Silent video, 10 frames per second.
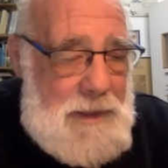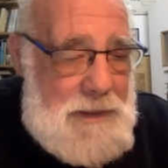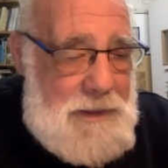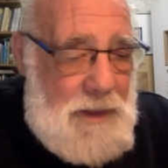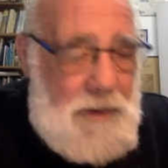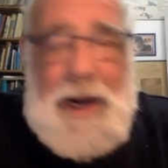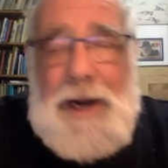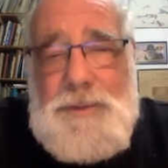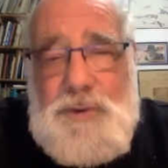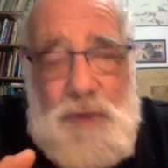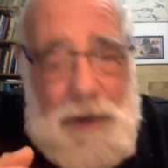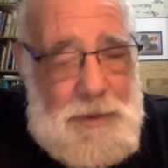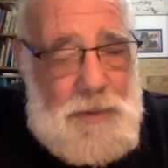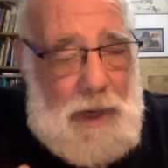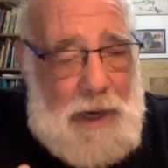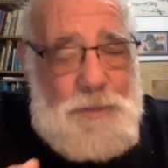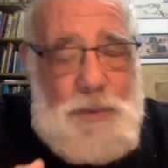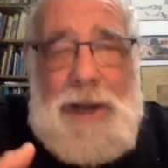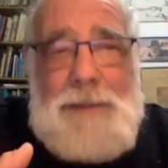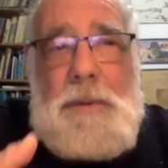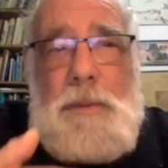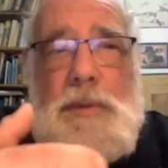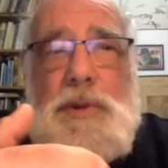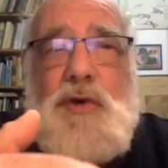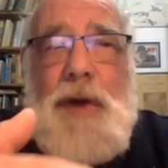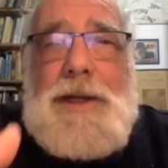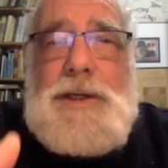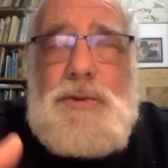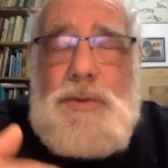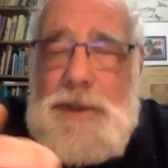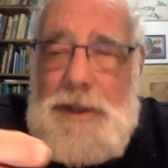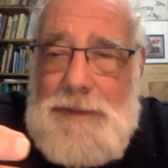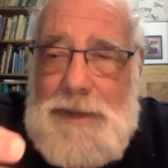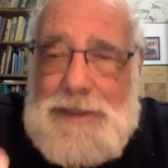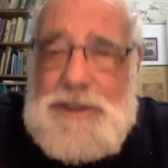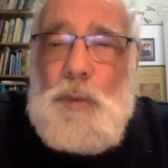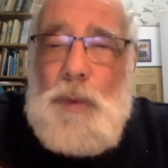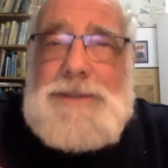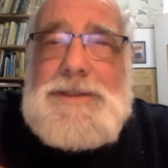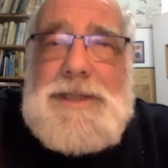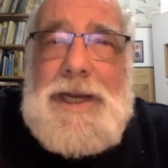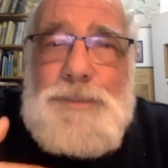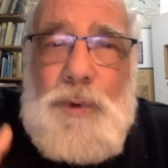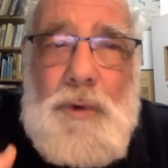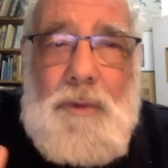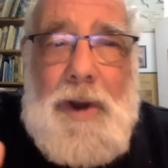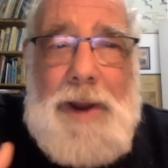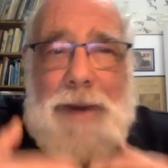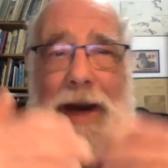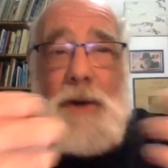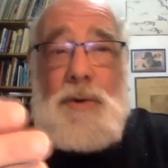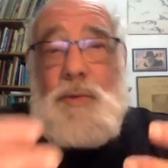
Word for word: you know, our problem when we're trying to get the one state program out,